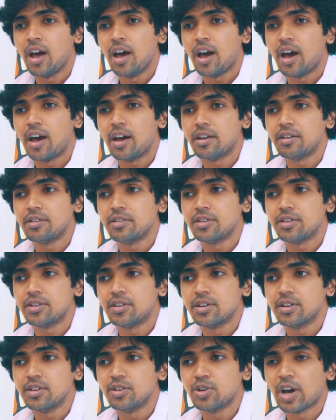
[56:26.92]
And
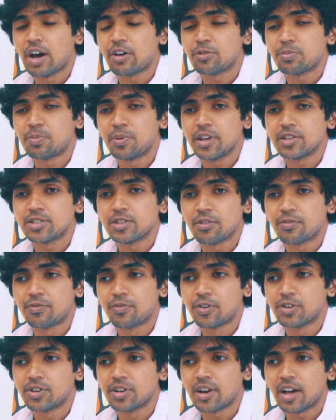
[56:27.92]
you have to place your
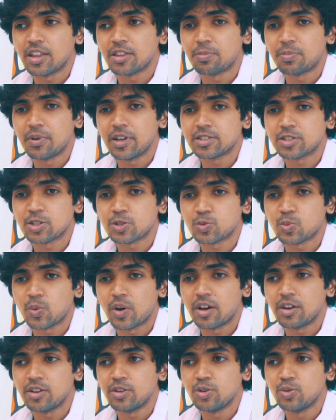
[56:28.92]
foot in other places
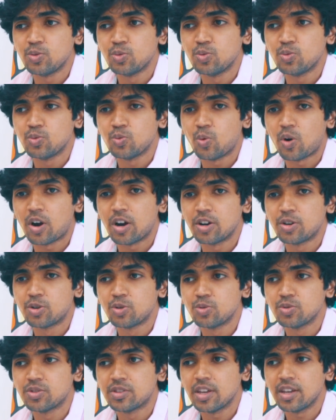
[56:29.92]
where you want to
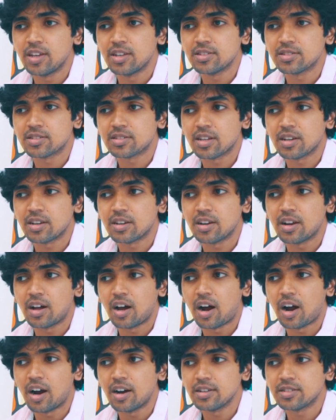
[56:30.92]
do things and
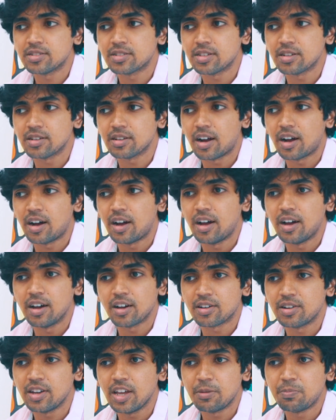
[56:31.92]
arts and
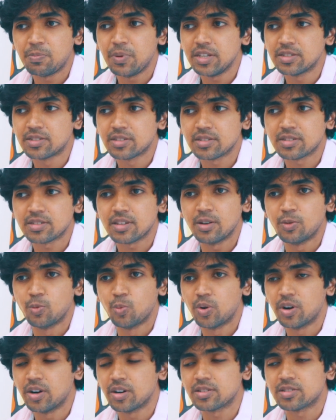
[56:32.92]
create pieces and
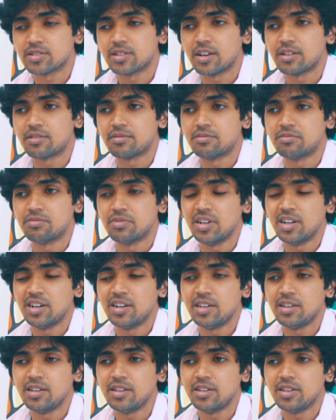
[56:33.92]
works that
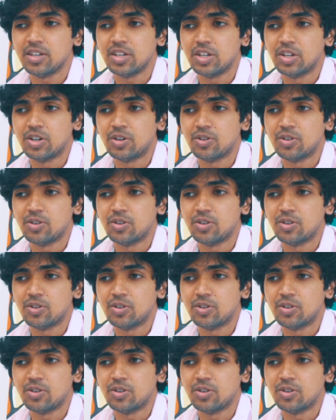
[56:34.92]
really,